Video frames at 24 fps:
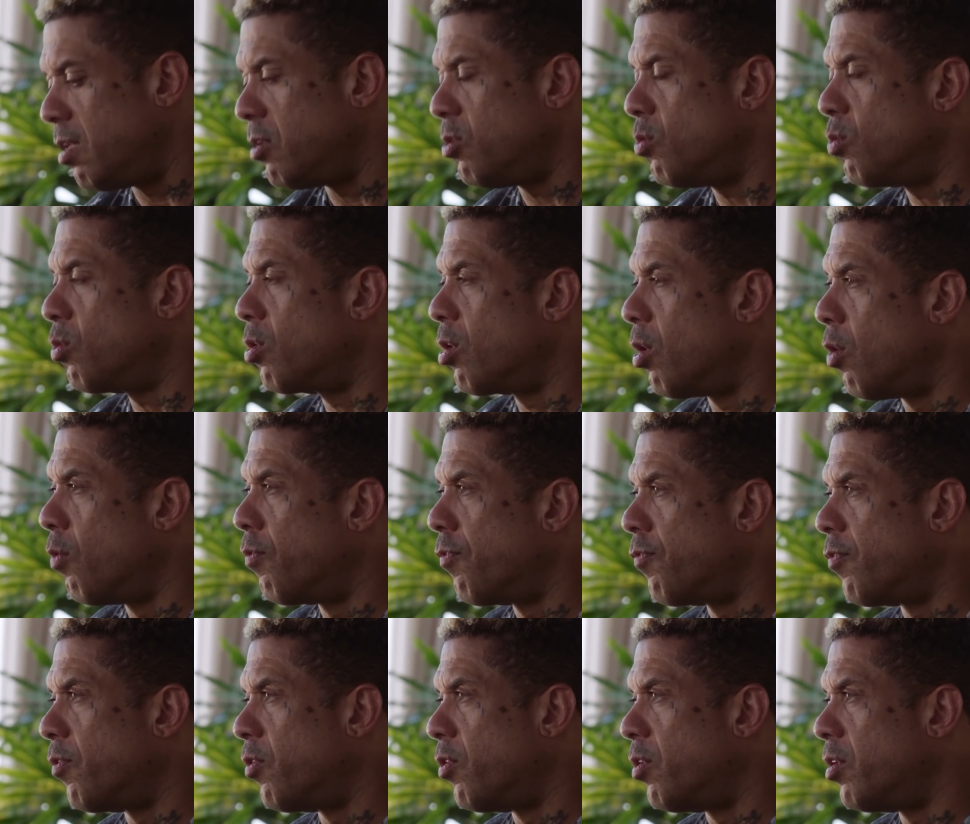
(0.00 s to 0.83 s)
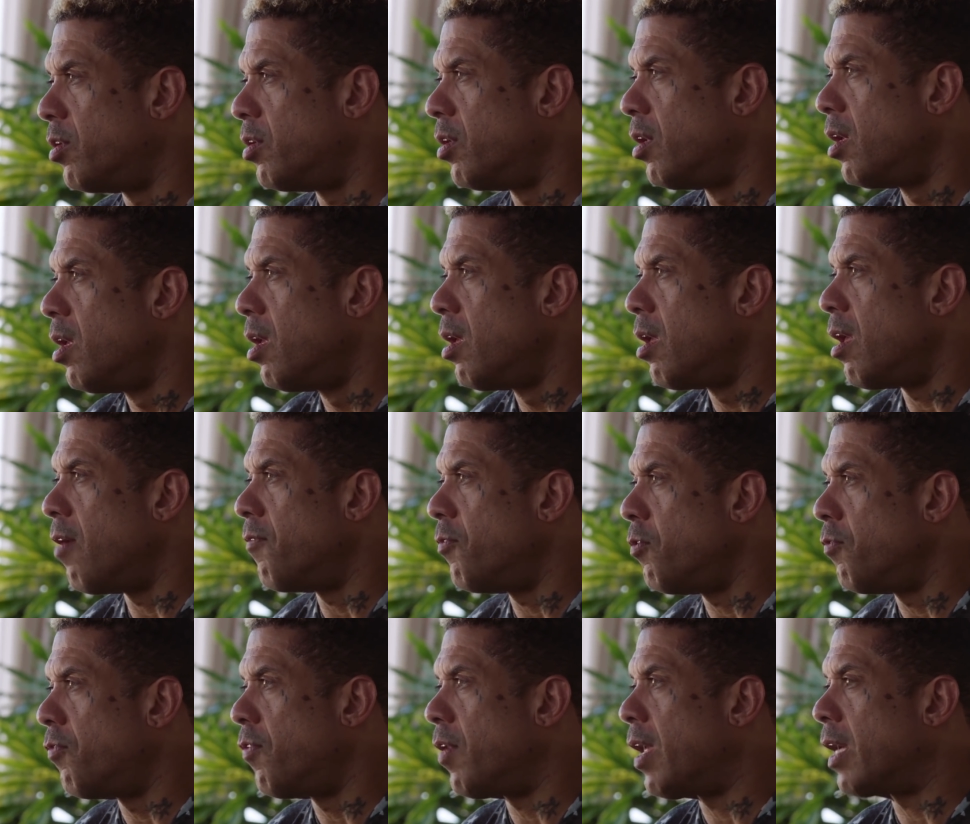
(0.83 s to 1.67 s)
then you go for it. Right.
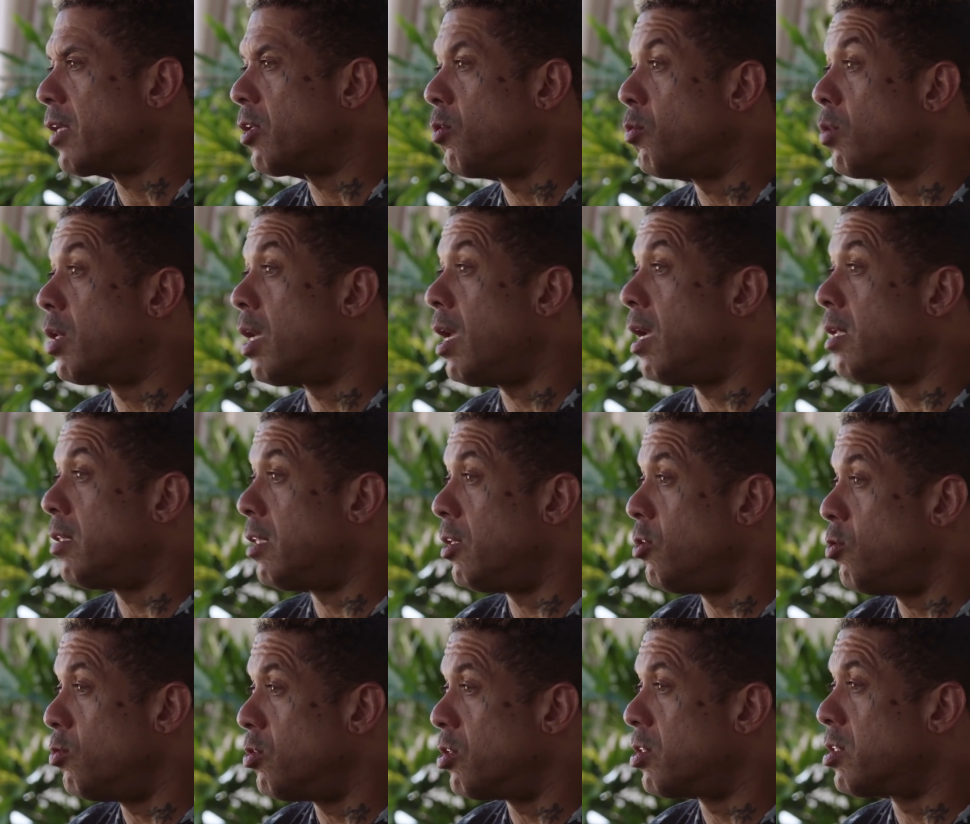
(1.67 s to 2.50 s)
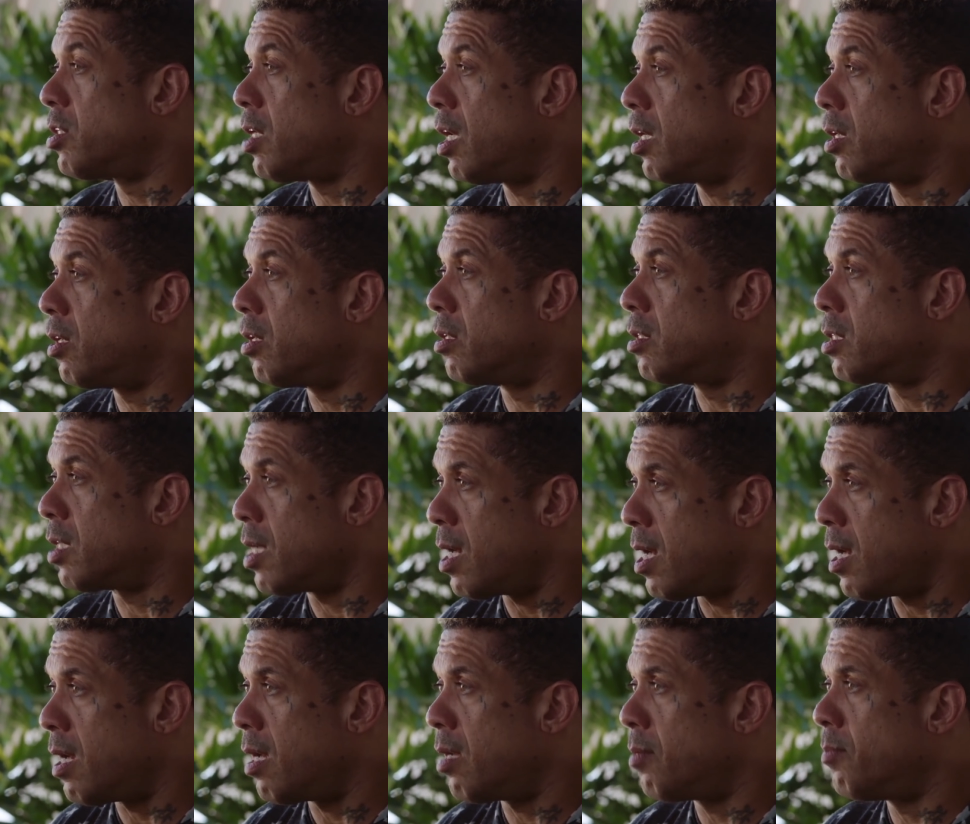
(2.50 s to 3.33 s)
If you feel like you can't, then you just take your
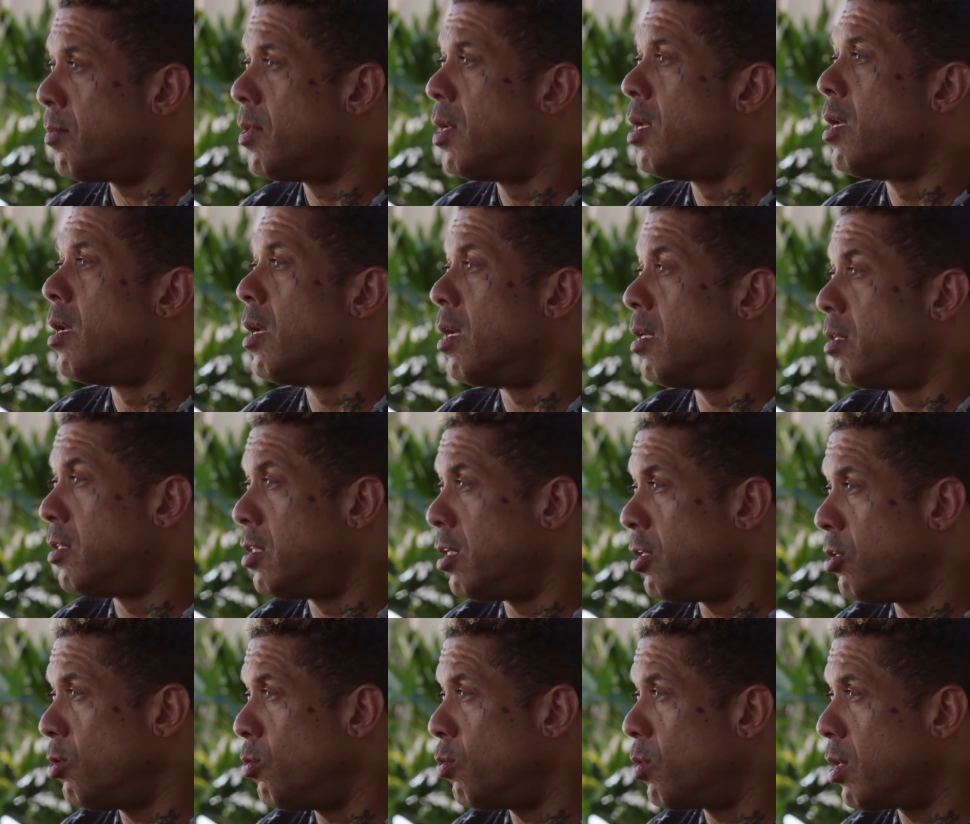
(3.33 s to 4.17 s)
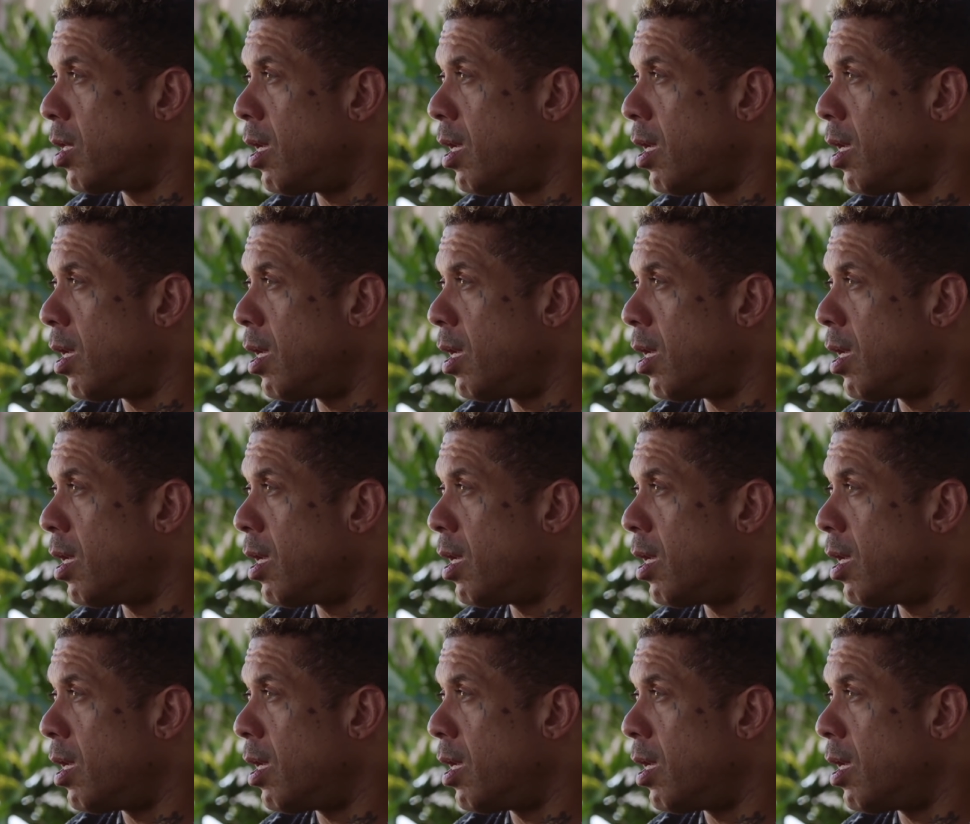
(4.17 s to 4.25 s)
time yeah. until you